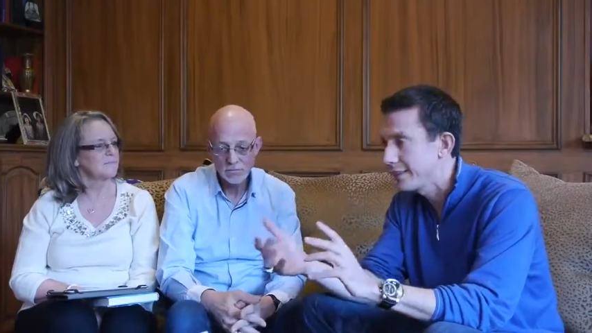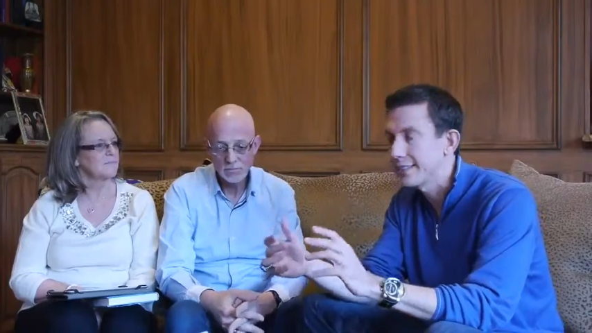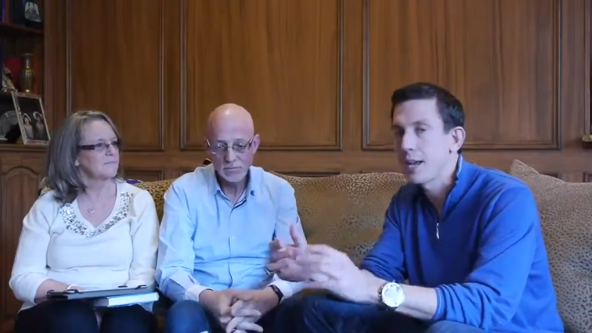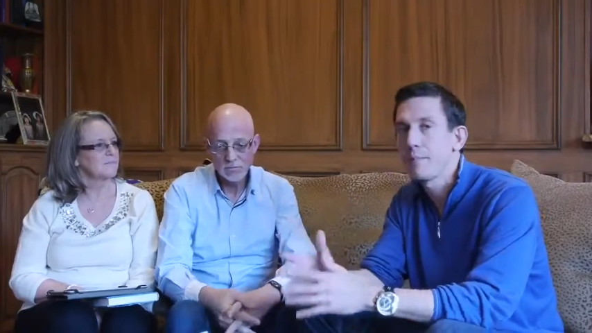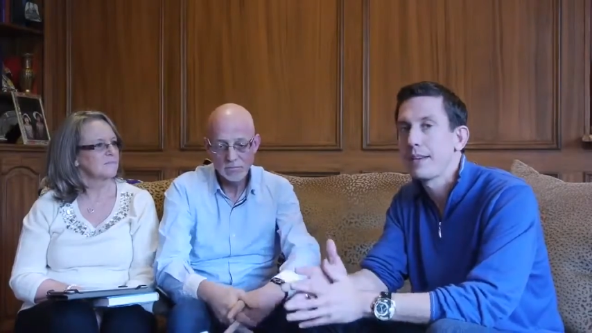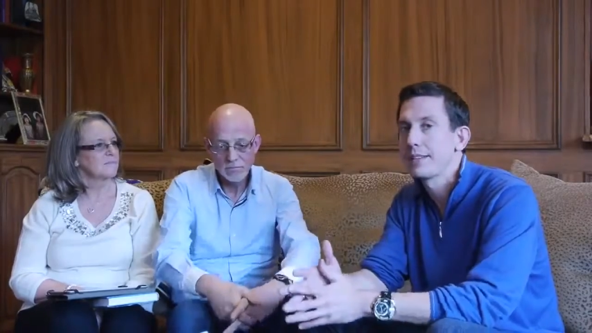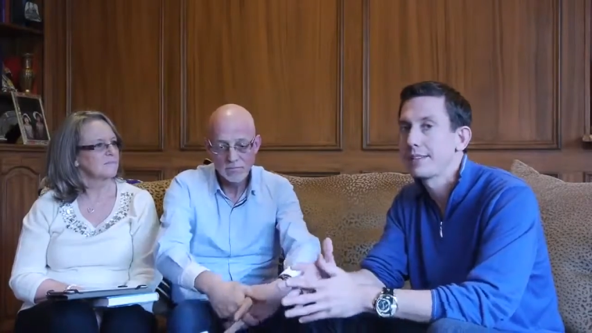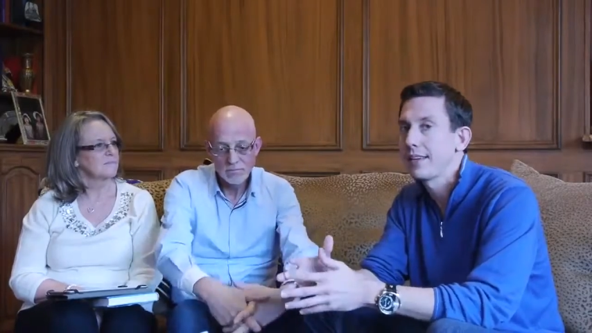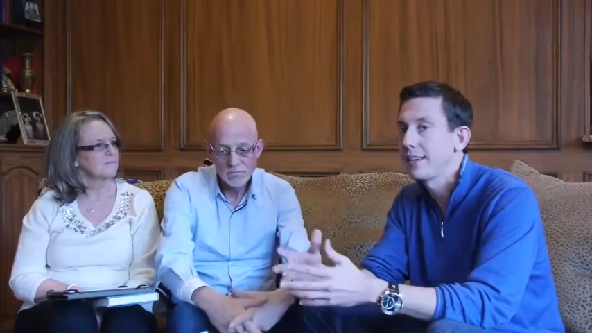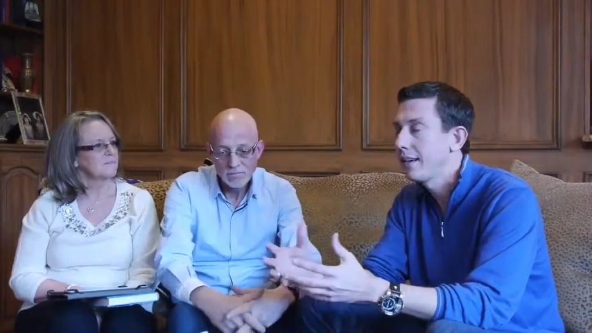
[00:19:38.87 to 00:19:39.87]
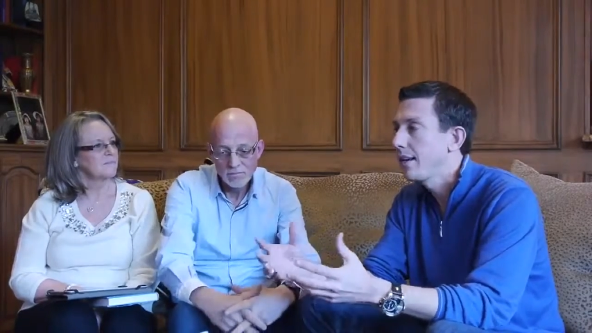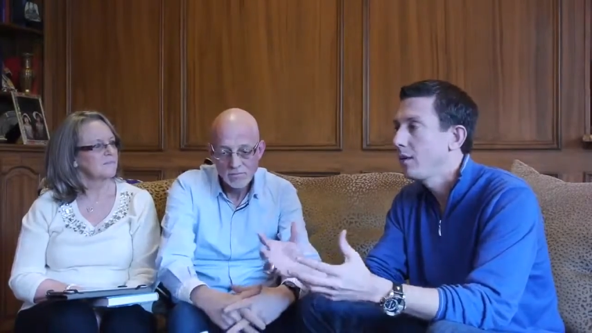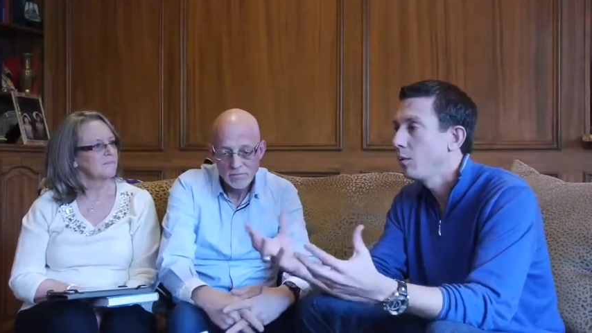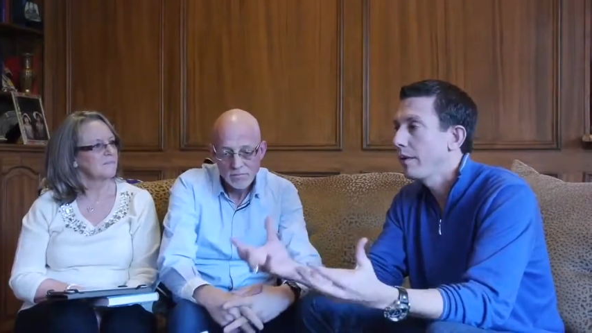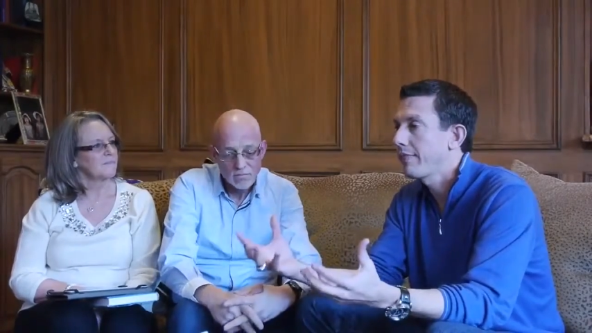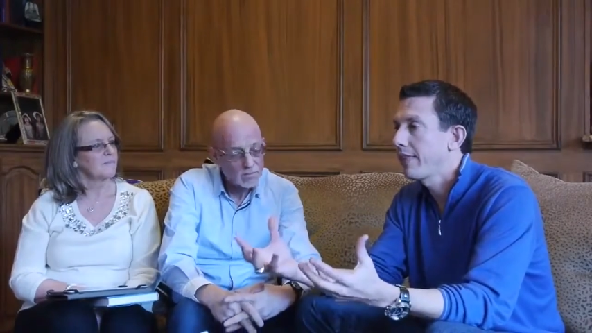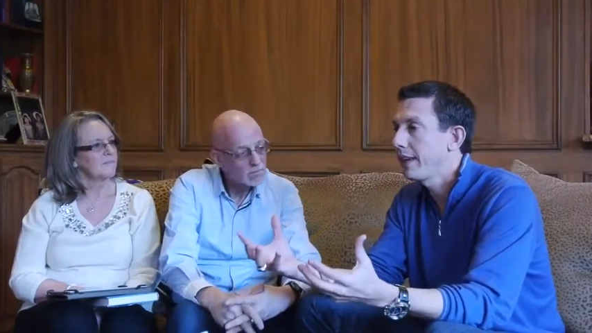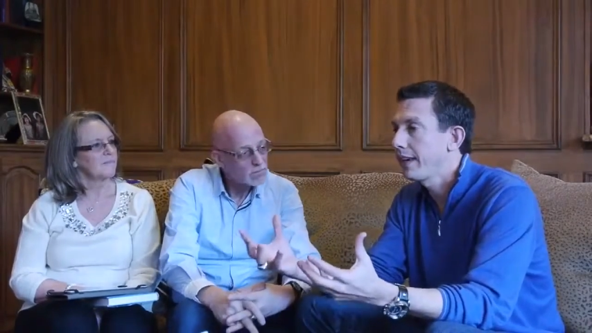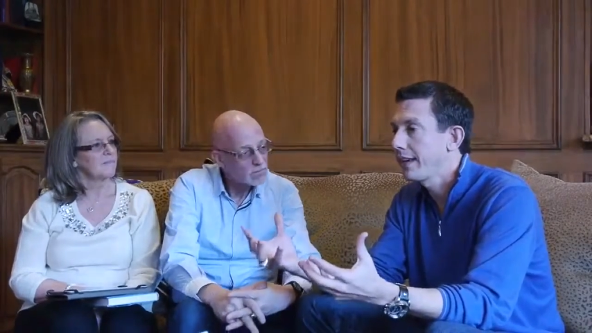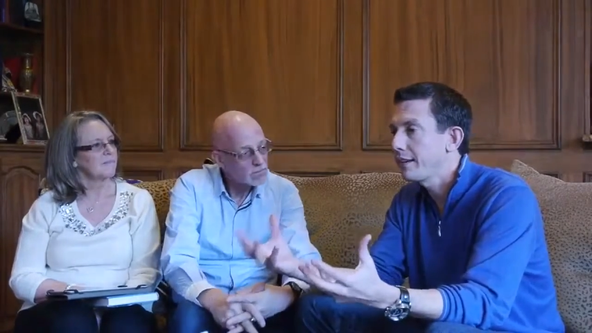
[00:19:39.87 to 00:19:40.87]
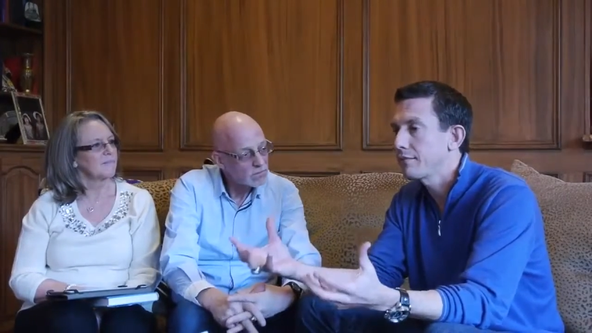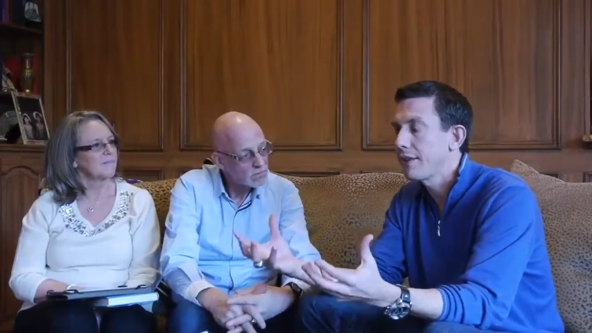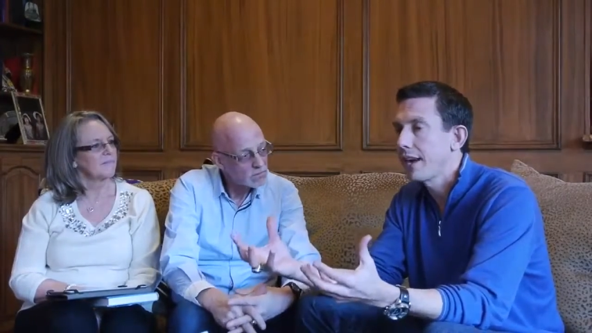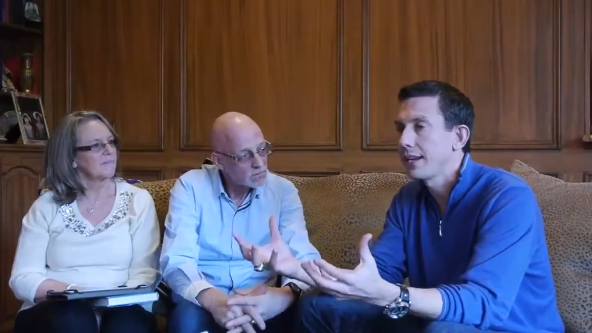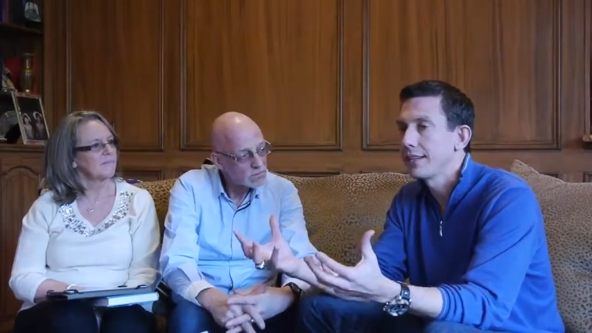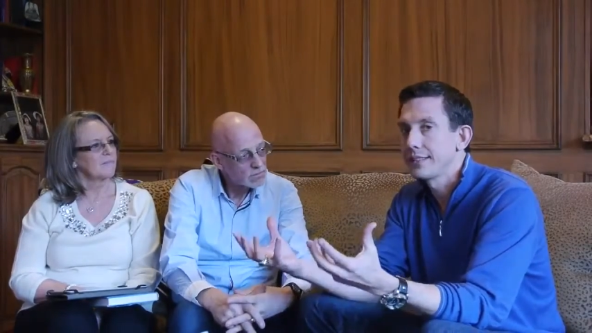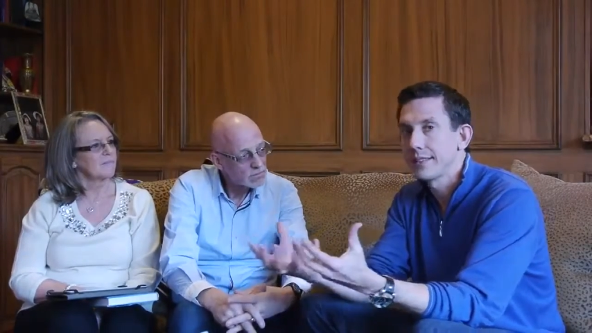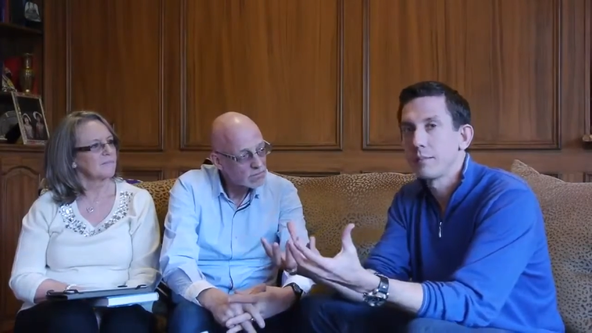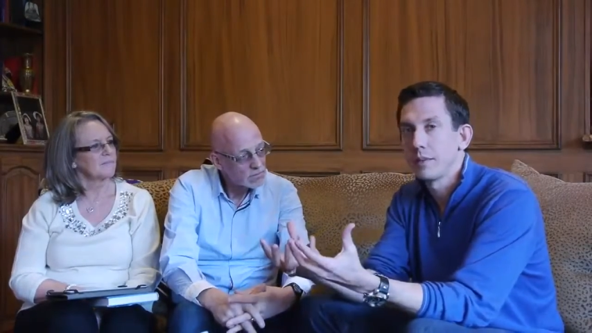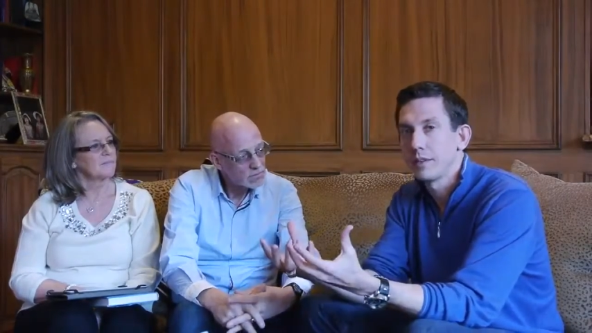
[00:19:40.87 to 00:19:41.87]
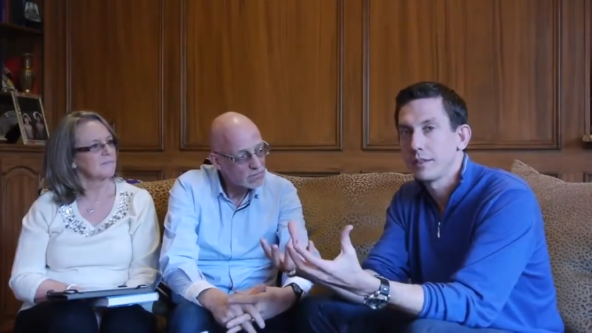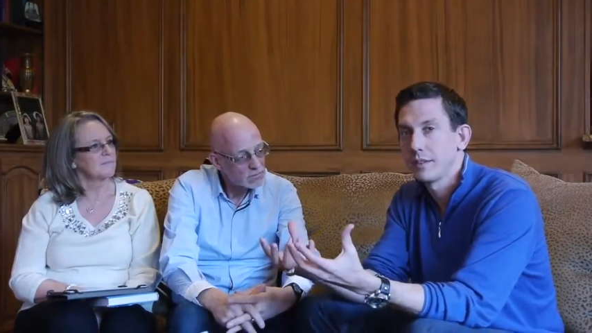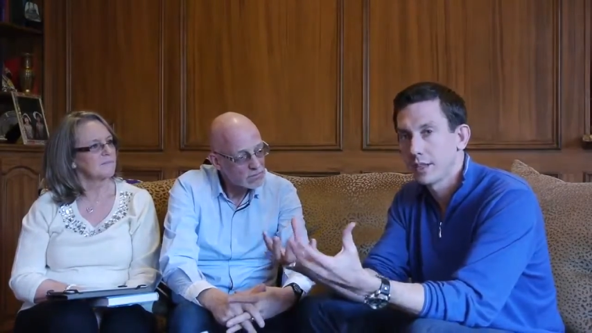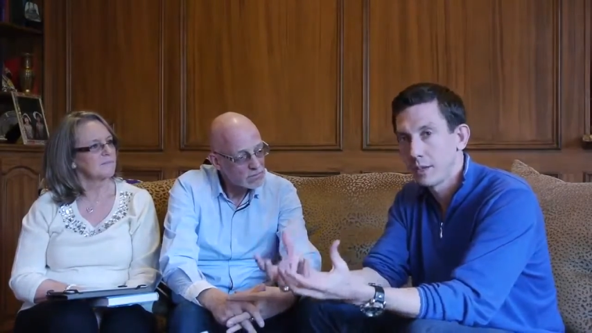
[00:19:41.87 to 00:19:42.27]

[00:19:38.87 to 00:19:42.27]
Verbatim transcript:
Speaker 1: and these companies, they what they get right is they build a